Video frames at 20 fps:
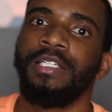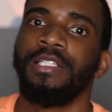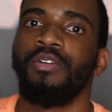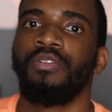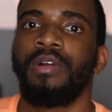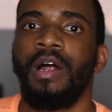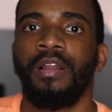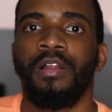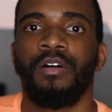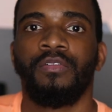and
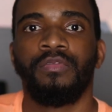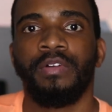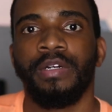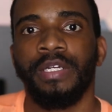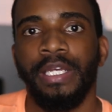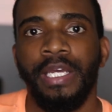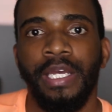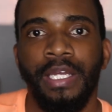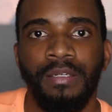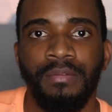do it all over
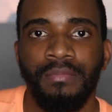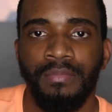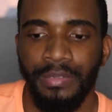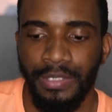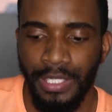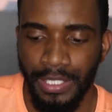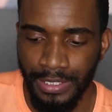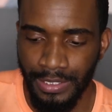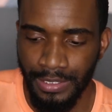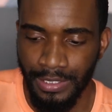again,
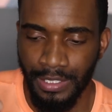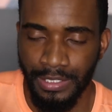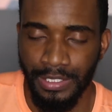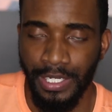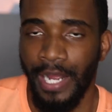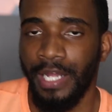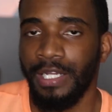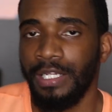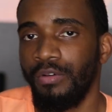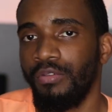this is
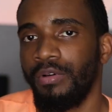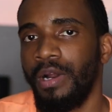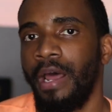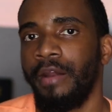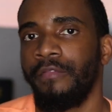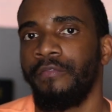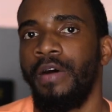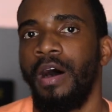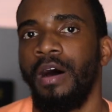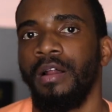exactly what
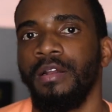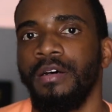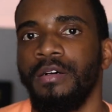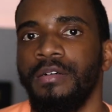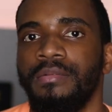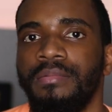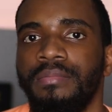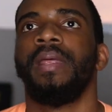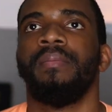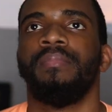I'd
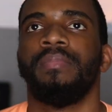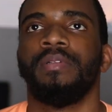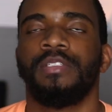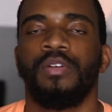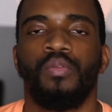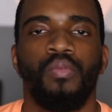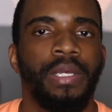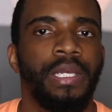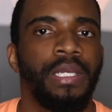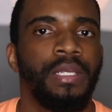follow. In
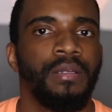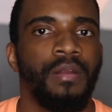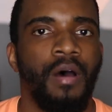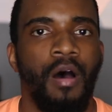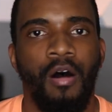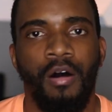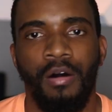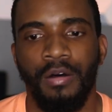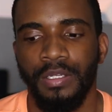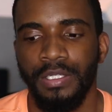between
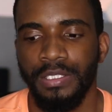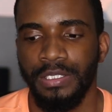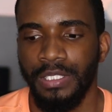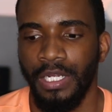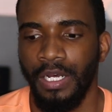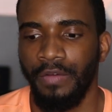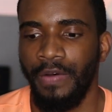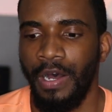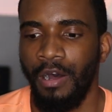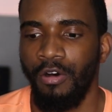all this
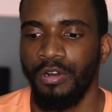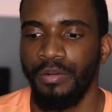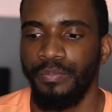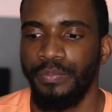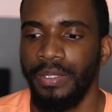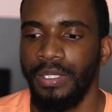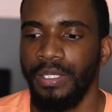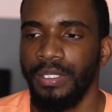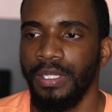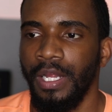stuff, I would
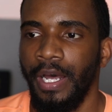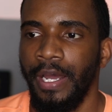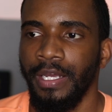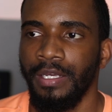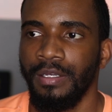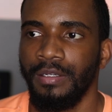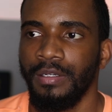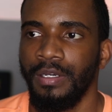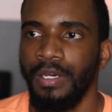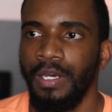be
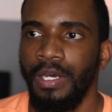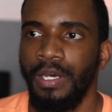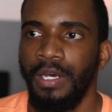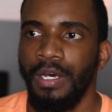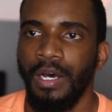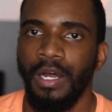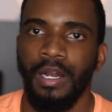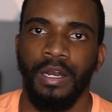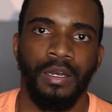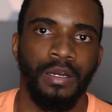like
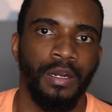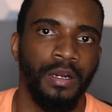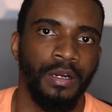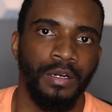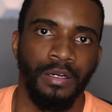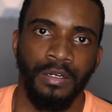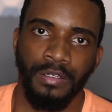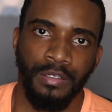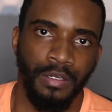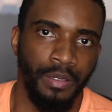a
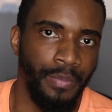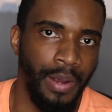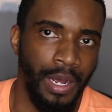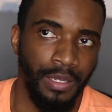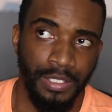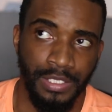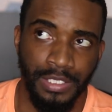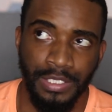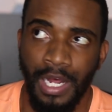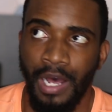nerd
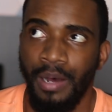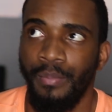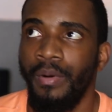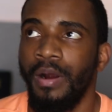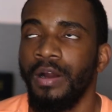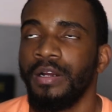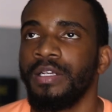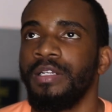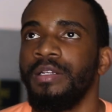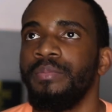about the stock
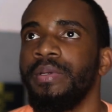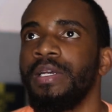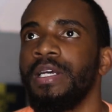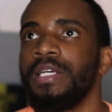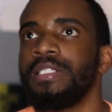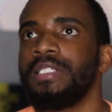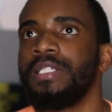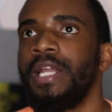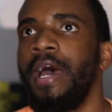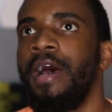market
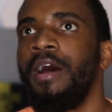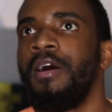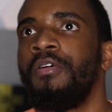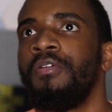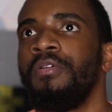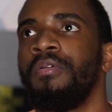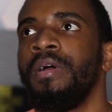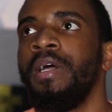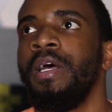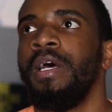because
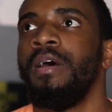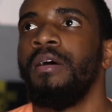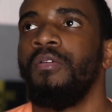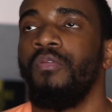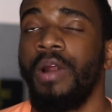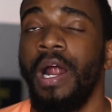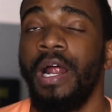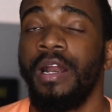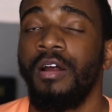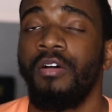now,
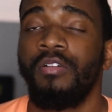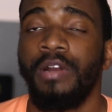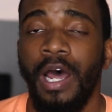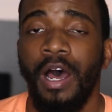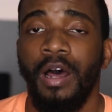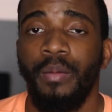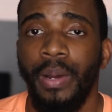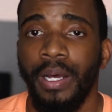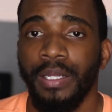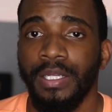what I know
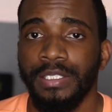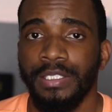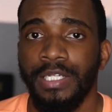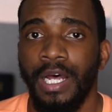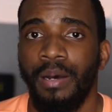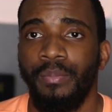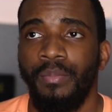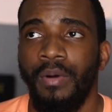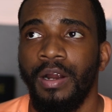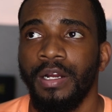now about the
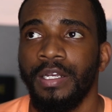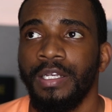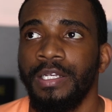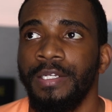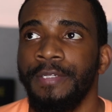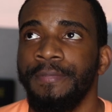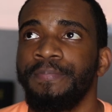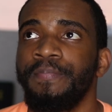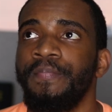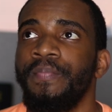stock
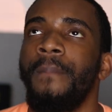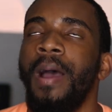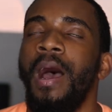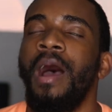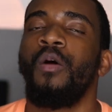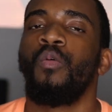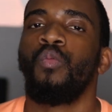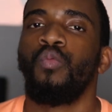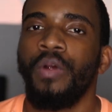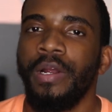market,
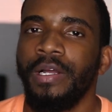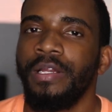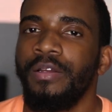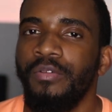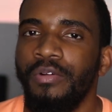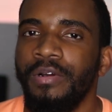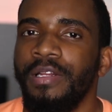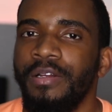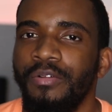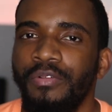I really,
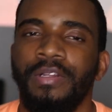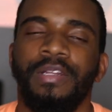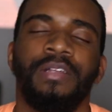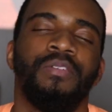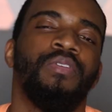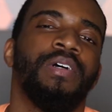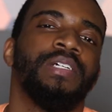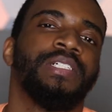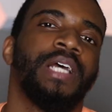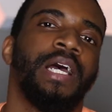really, really
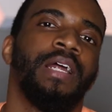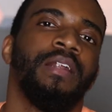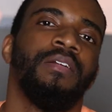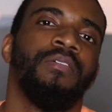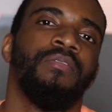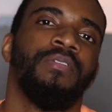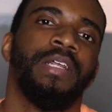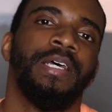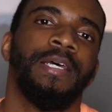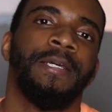wish I
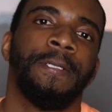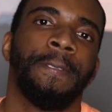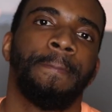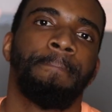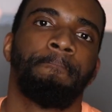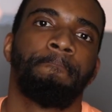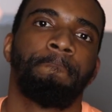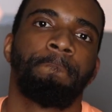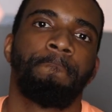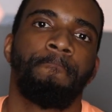knew then.
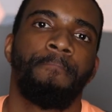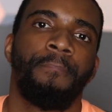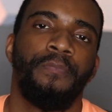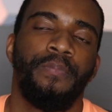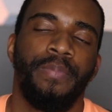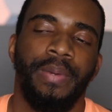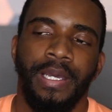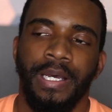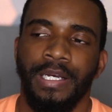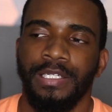
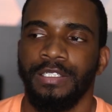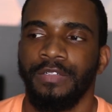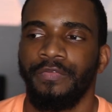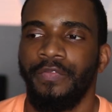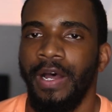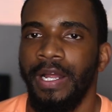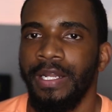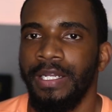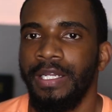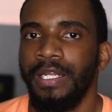Because
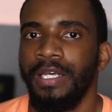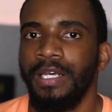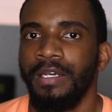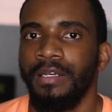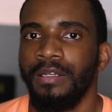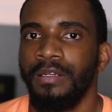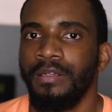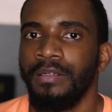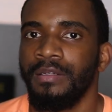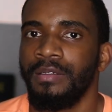if I
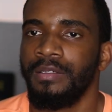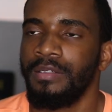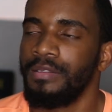did,